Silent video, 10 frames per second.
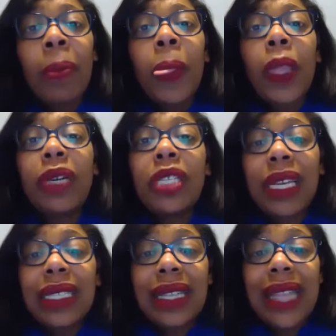which
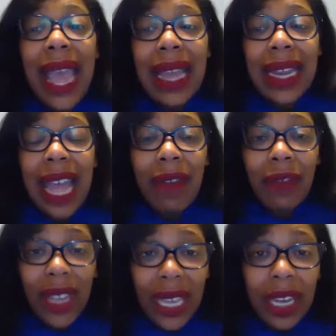means that they had to have a
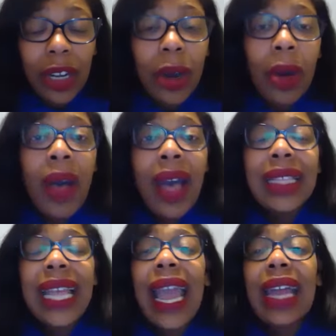vehicle,
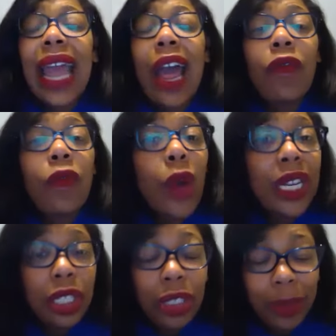they had to have 1
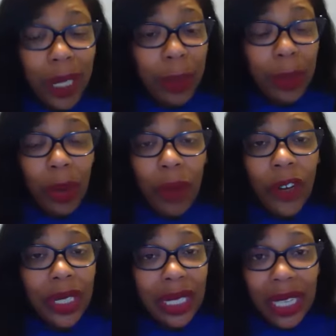to 2 people for
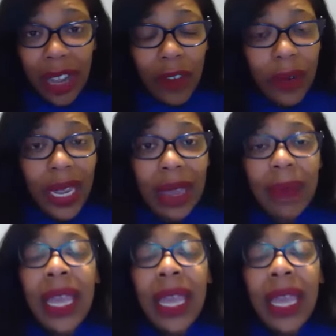delivery,